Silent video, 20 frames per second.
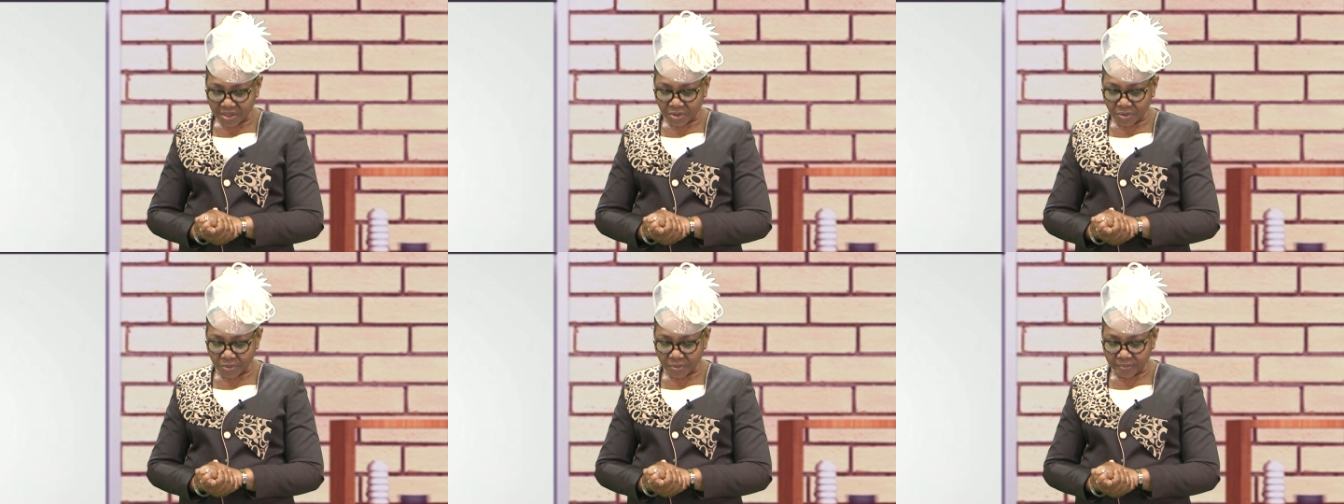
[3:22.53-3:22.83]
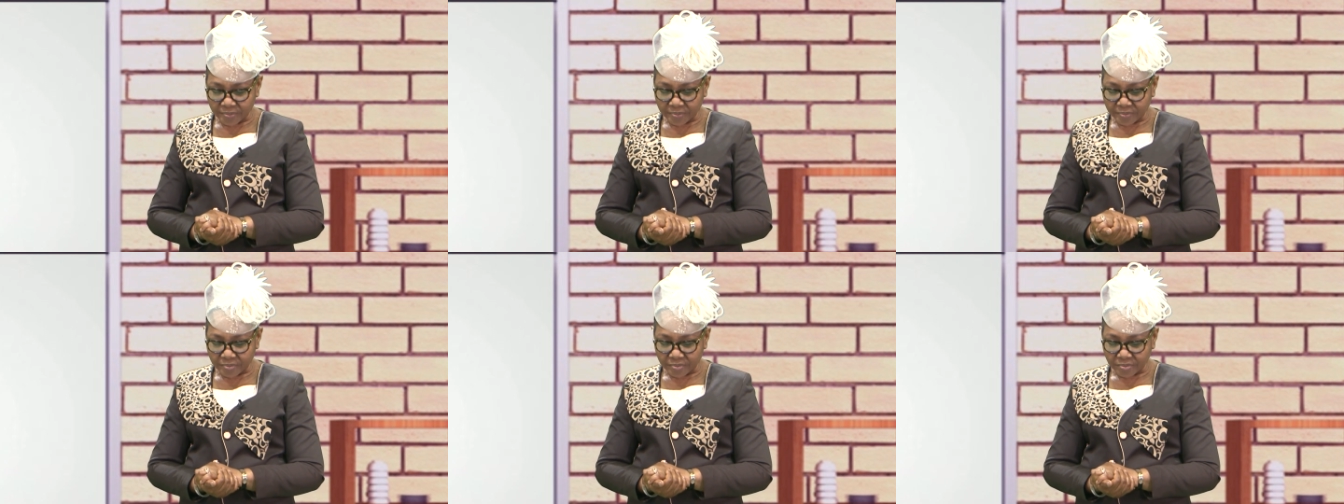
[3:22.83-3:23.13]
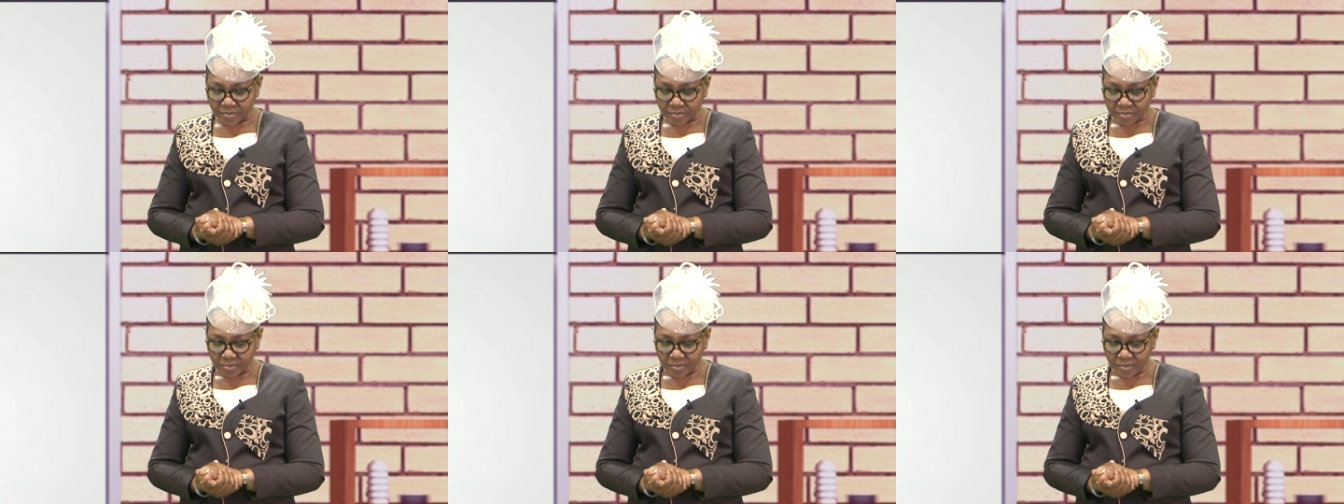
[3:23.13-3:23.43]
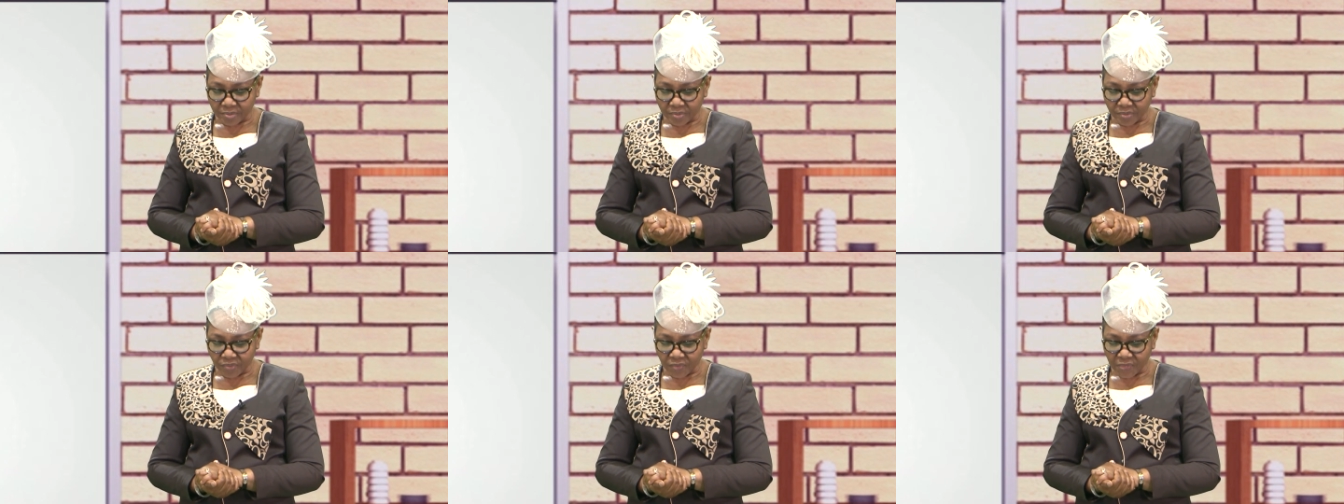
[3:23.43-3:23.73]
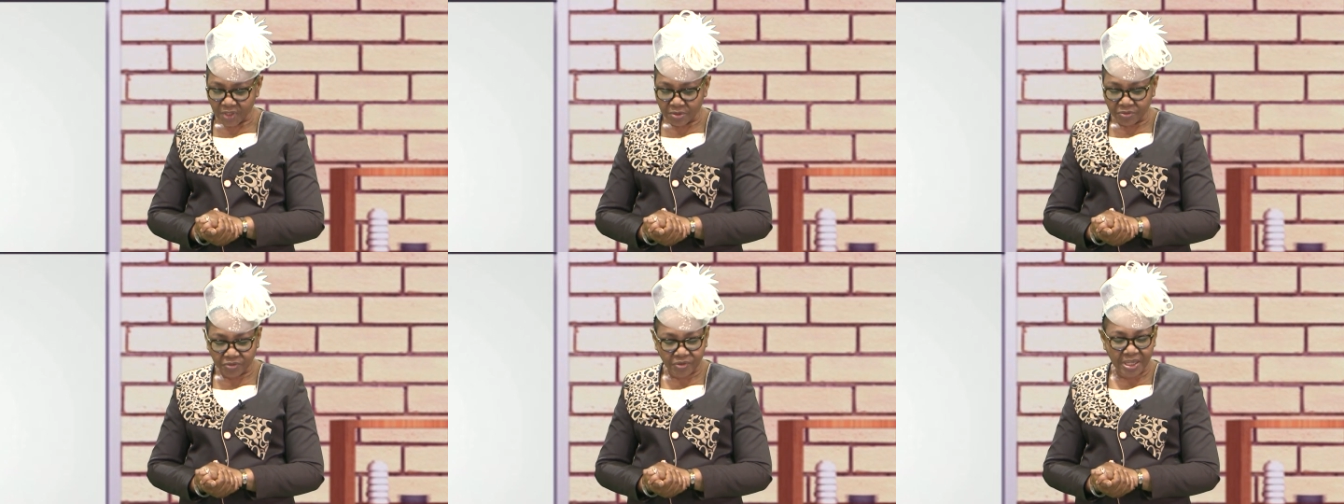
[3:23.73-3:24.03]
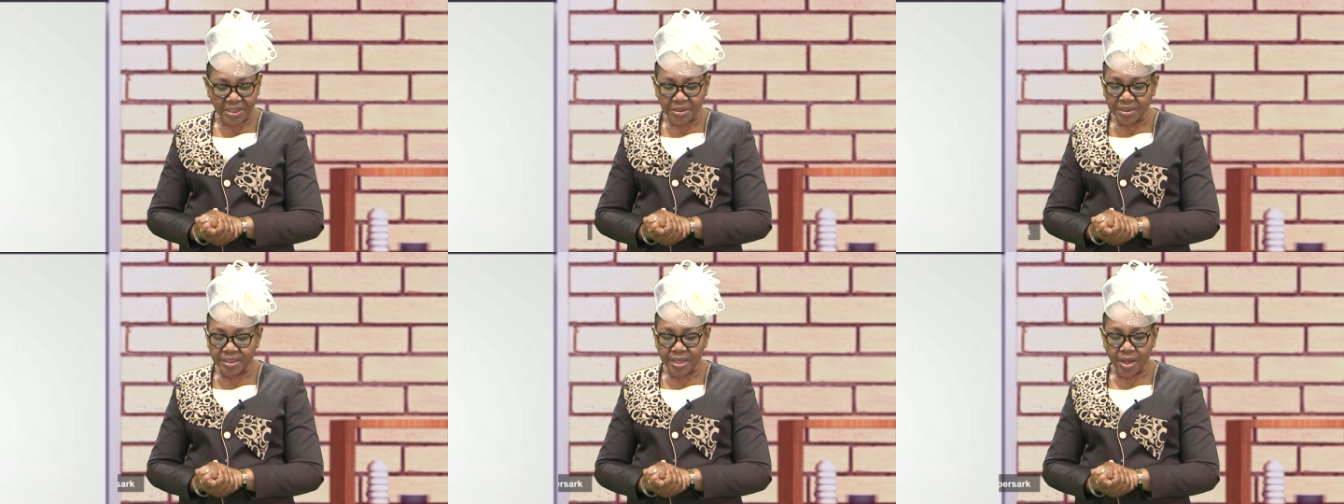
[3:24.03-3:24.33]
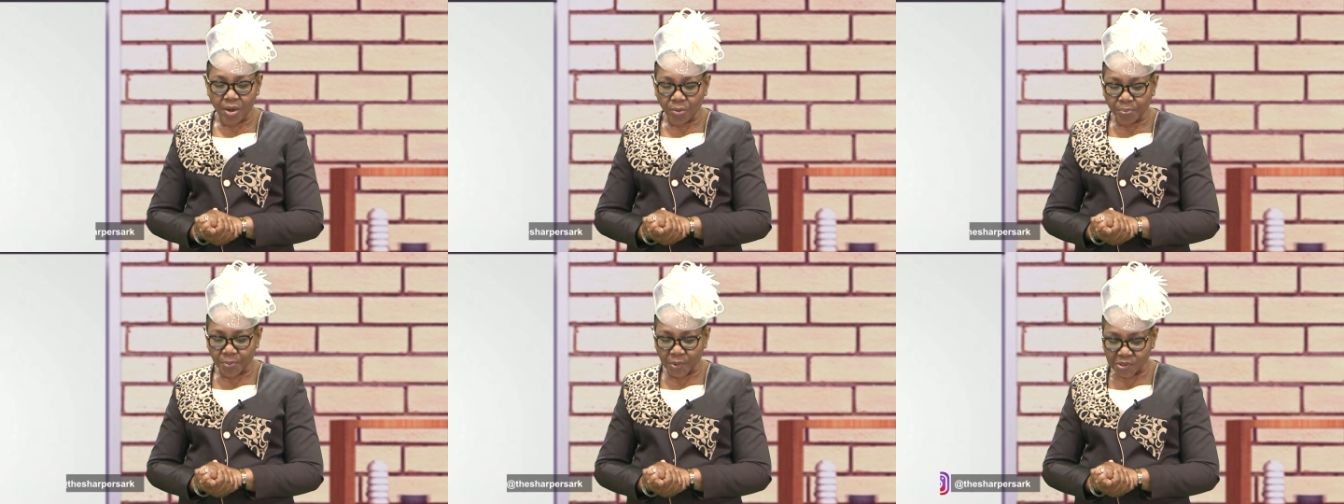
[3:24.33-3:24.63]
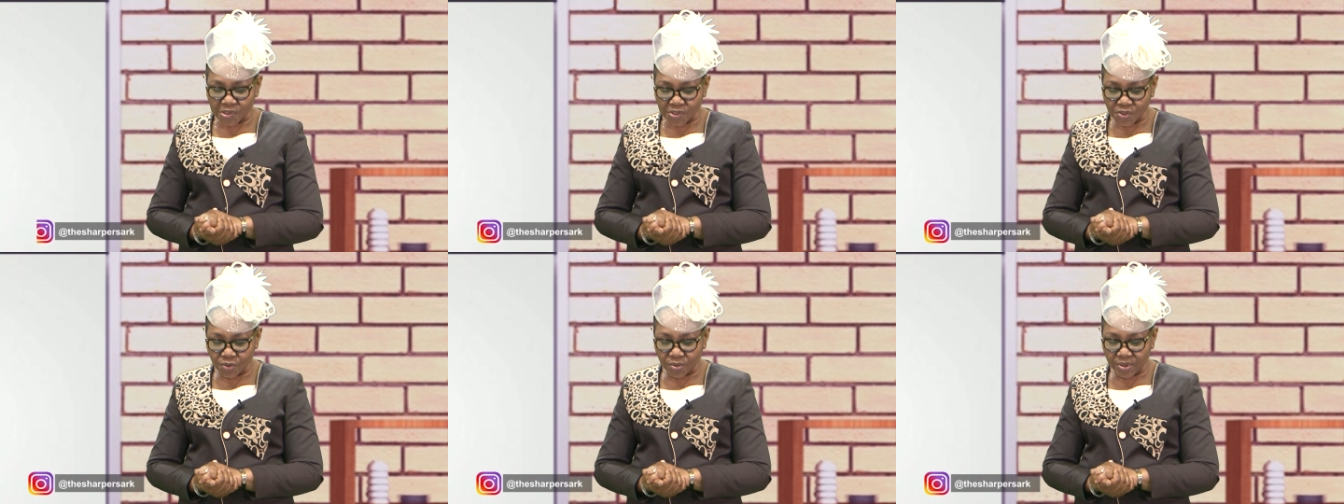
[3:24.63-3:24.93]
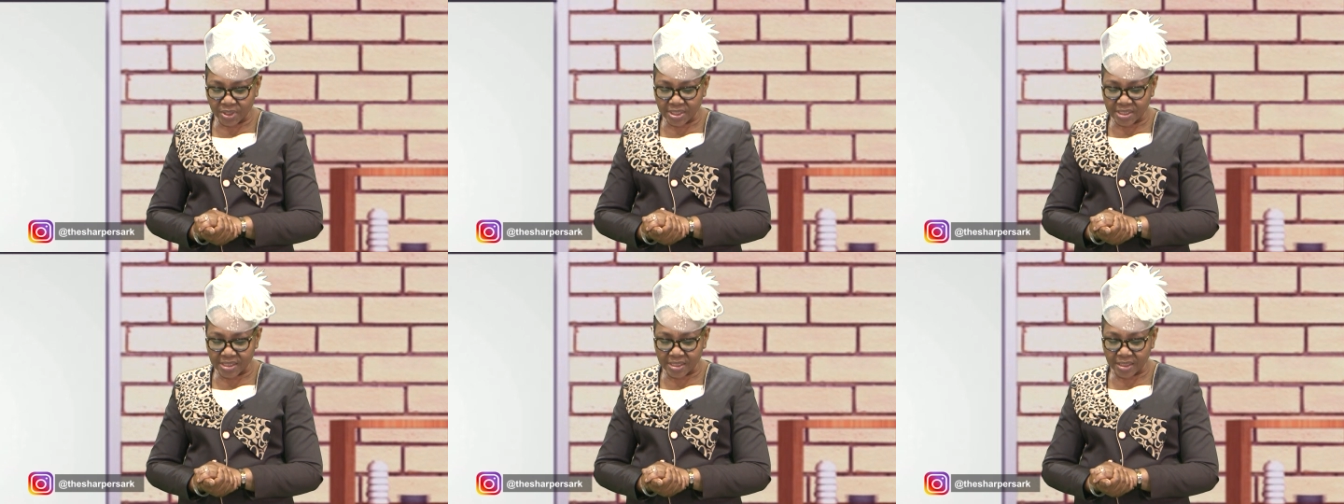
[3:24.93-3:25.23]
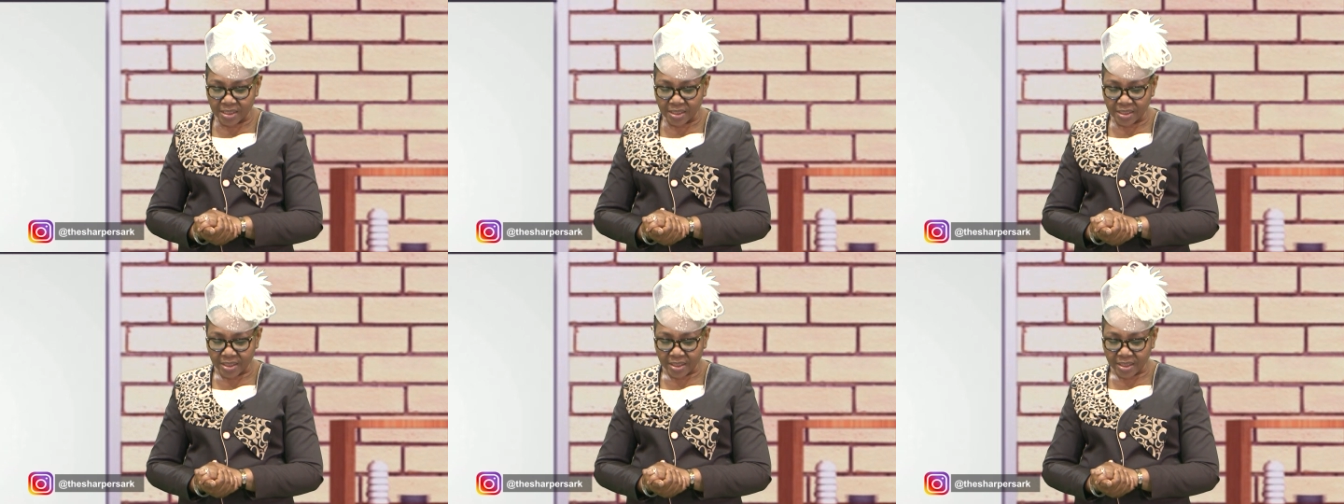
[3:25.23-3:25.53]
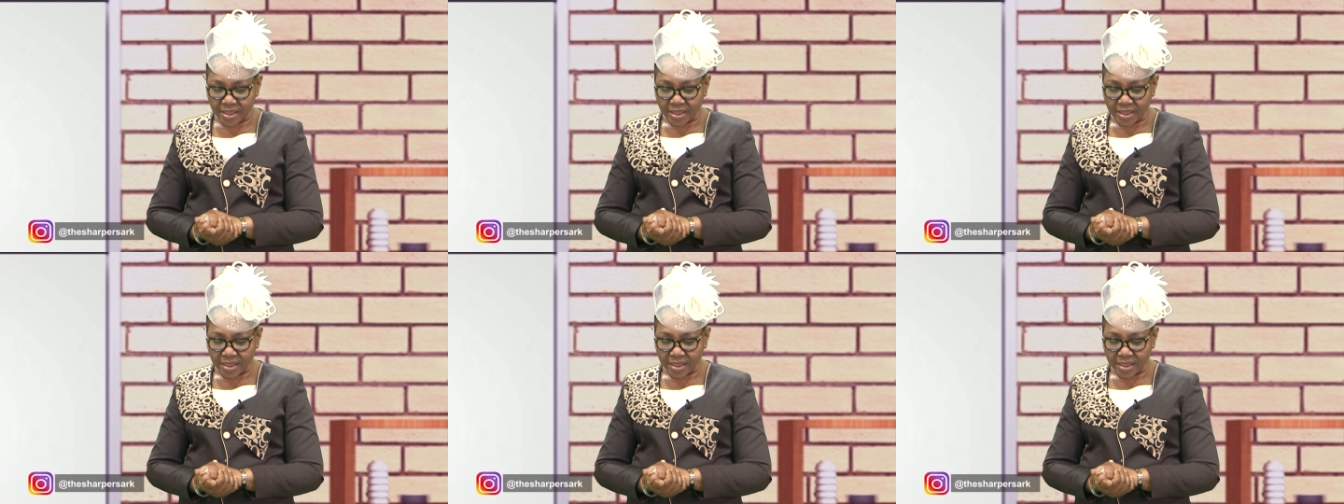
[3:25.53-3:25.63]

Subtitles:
you for another opportunity